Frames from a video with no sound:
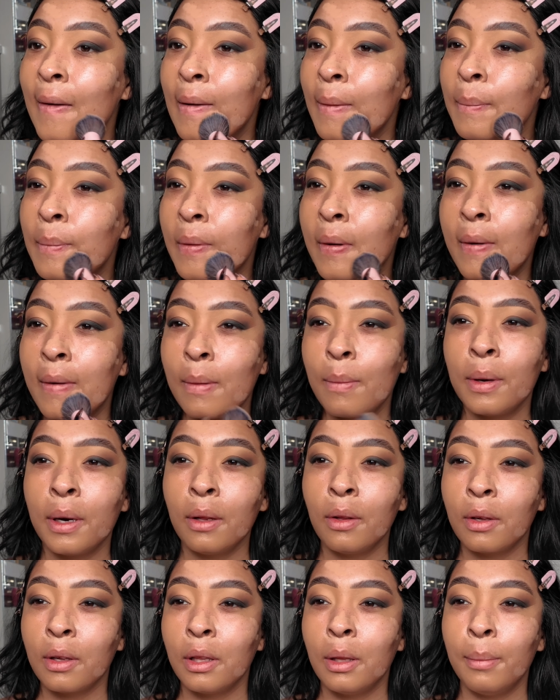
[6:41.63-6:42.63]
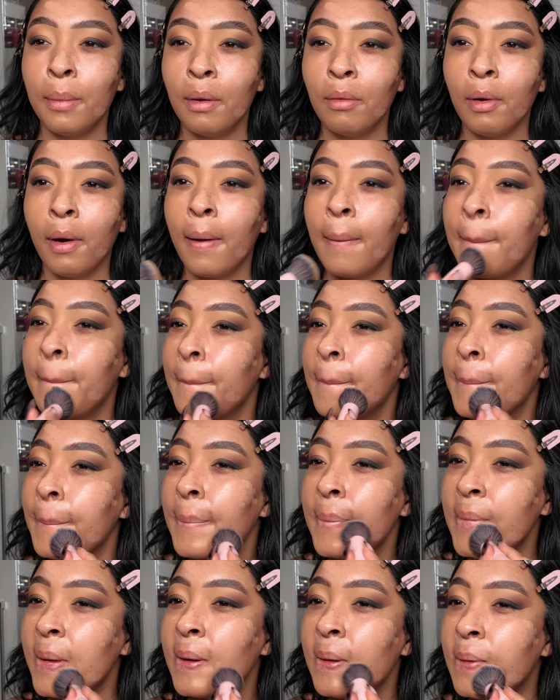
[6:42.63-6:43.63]
but when I look in the mirror,
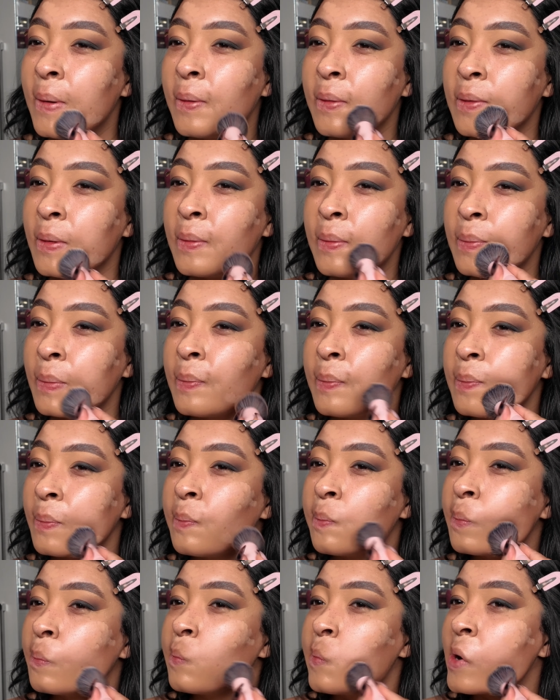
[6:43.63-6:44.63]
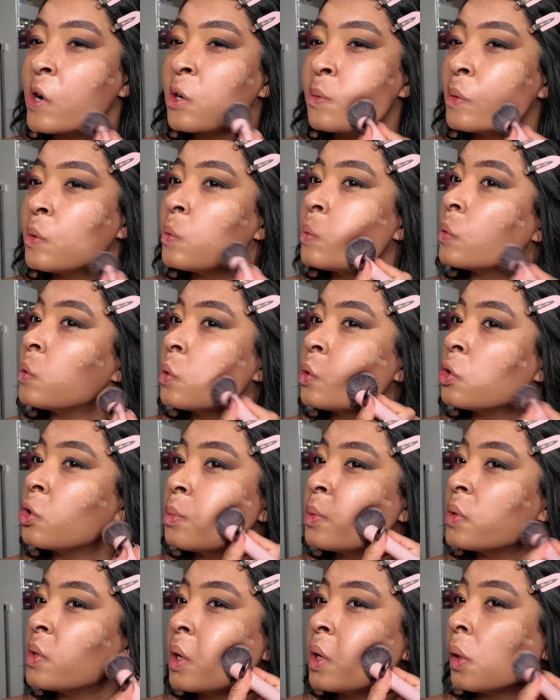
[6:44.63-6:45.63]
it doesn't match me
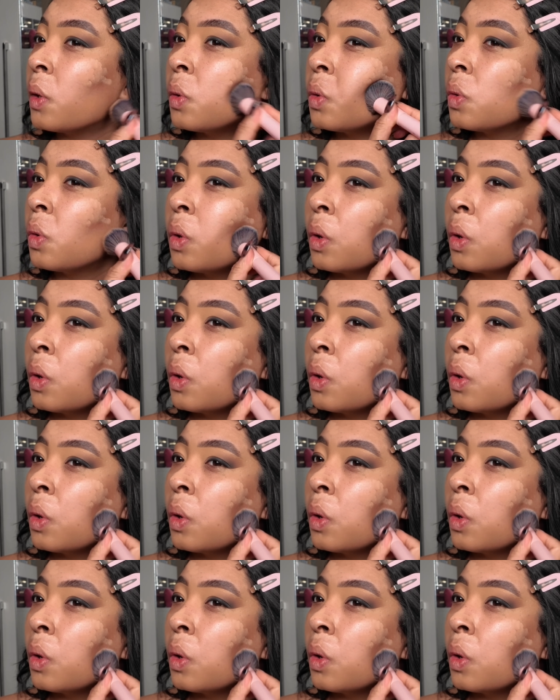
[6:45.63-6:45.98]
100%.